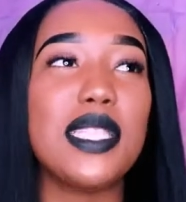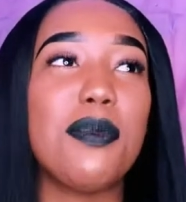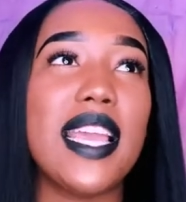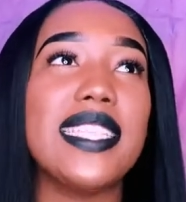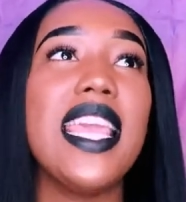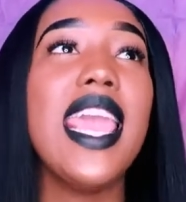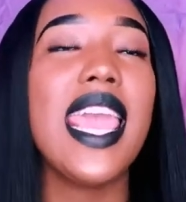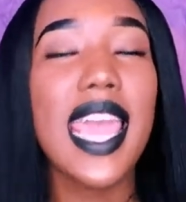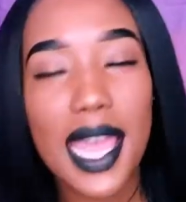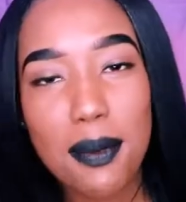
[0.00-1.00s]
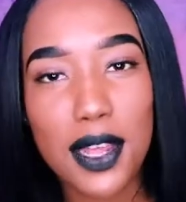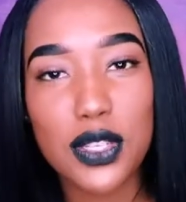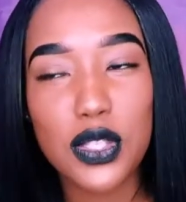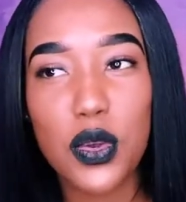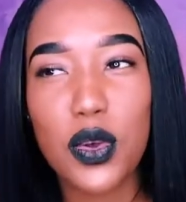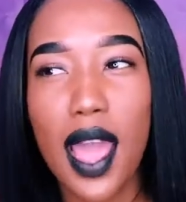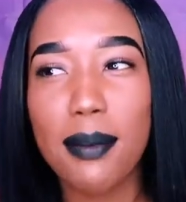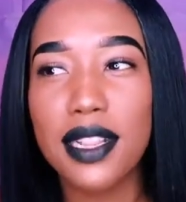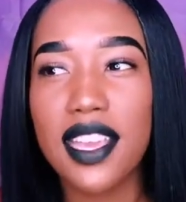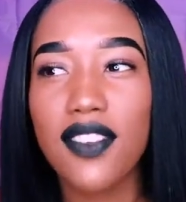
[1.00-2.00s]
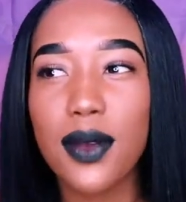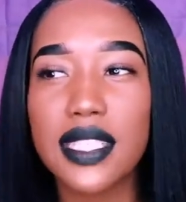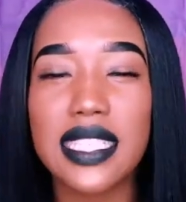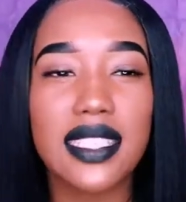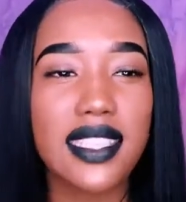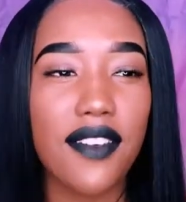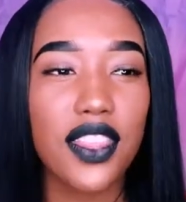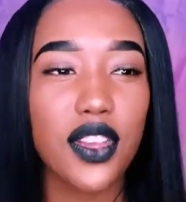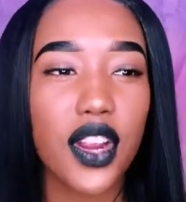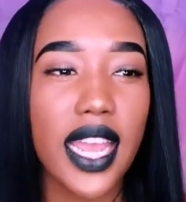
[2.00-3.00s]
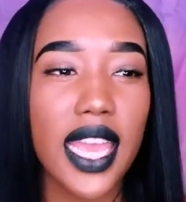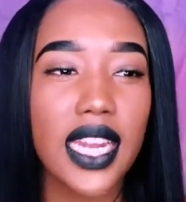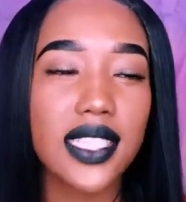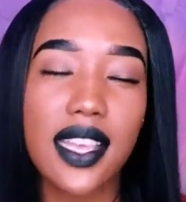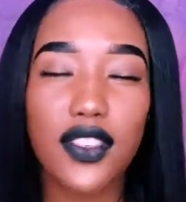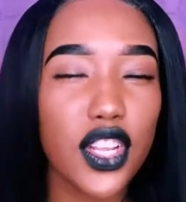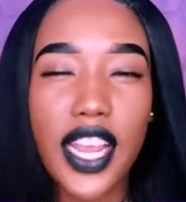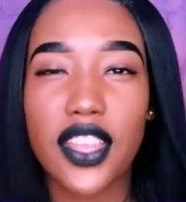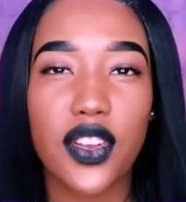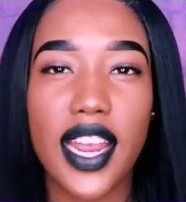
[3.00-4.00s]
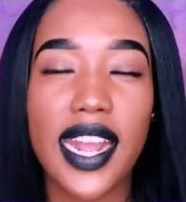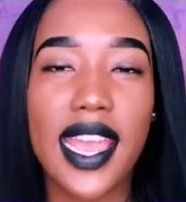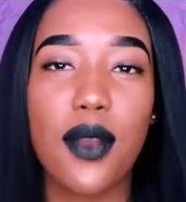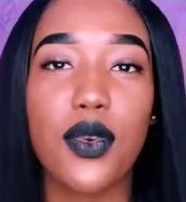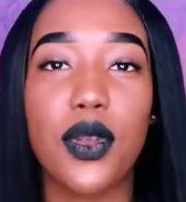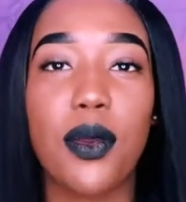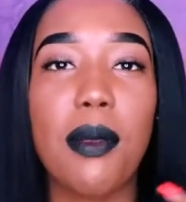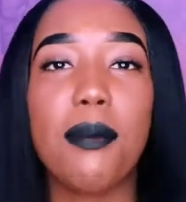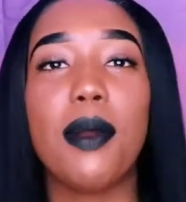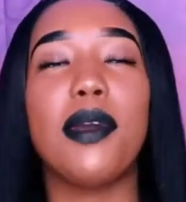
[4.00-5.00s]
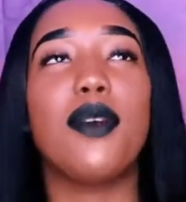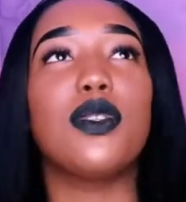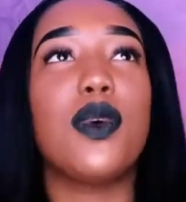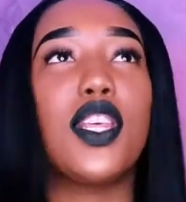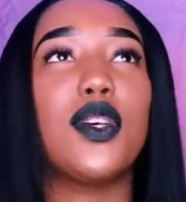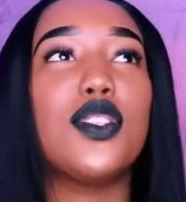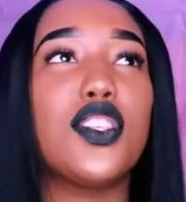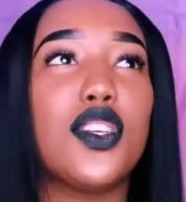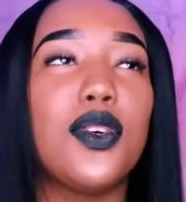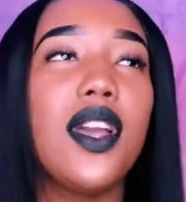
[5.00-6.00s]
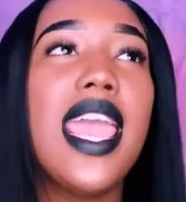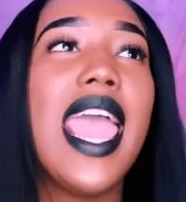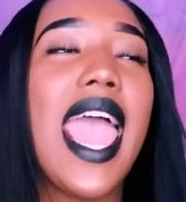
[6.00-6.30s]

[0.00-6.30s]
takes place in middle school. I believe I was in 7th grade, 7th or 8th grade, I can't really remember, but it was one of those two.